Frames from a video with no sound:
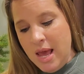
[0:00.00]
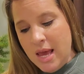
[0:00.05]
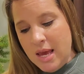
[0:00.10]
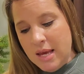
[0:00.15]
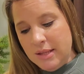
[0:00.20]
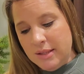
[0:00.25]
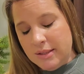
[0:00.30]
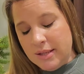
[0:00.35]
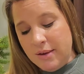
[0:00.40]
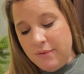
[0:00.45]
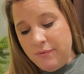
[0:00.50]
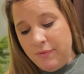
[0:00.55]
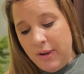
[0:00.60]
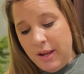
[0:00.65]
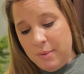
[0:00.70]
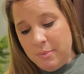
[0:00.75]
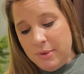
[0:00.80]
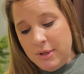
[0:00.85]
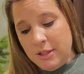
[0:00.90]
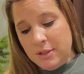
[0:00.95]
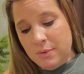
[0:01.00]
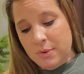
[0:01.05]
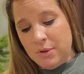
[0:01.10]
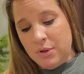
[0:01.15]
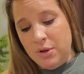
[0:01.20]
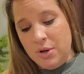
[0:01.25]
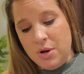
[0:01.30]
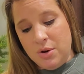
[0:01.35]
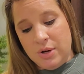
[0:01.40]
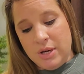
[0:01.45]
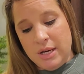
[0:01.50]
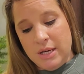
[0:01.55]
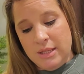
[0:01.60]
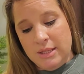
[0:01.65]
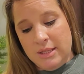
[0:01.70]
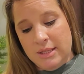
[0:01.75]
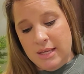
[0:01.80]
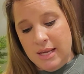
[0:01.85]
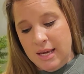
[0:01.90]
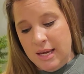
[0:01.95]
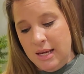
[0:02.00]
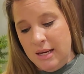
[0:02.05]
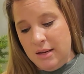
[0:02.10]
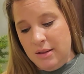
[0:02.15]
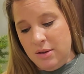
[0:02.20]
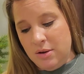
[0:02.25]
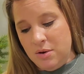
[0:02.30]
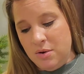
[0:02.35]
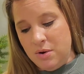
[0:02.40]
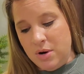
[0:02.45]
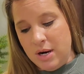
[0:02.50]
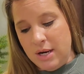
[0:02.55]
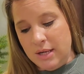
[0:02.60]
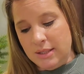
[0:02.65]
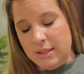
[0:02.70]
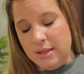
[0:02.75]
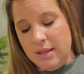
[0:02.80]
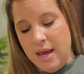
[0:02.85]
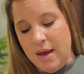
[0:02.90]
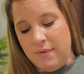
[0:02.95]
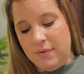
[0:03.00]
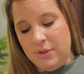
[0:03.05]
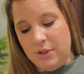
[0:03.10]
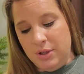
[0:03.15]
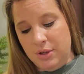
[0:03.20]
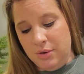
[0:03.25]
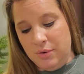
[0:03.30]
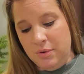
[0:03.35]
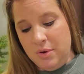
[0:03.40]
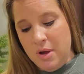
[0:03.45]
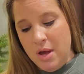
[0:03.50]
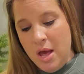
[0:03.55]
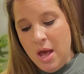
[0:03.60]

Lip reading: and some families with no kids singing in the chorus left too.